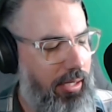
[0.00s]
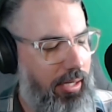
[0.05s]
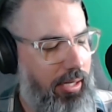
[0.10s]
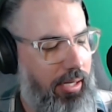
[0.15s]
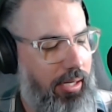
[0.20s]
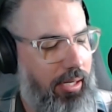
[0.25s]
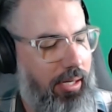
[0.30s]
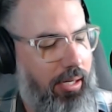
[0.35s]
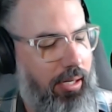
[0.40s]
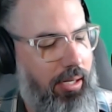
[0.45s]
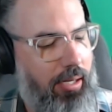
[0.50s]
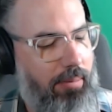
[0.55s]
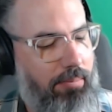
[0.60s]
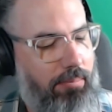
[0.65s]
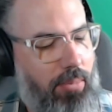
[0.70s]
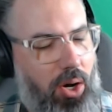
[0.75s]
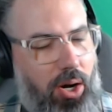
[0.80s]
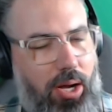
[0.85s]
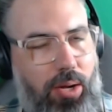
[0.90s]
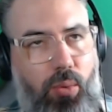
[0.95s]

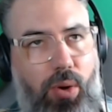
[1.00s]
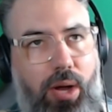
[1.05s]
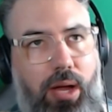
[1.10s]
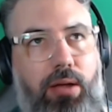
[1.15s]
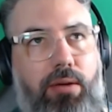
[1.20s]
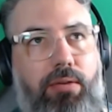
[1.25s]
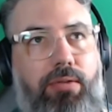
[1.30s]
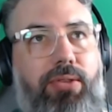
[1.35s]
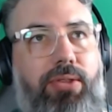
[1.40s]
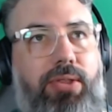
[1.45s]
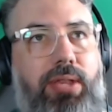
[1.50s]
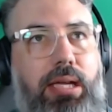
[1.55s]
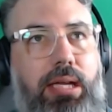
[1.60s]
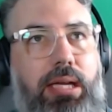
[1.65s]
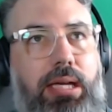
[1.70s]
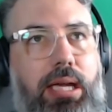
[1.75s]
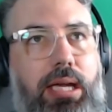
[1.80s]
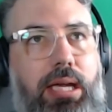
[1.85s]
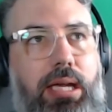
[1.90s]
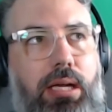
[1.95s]
My Way of
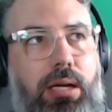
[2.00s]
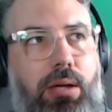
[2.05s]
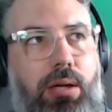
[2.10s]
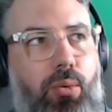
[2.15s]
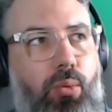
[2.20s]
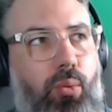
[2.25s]
Thinking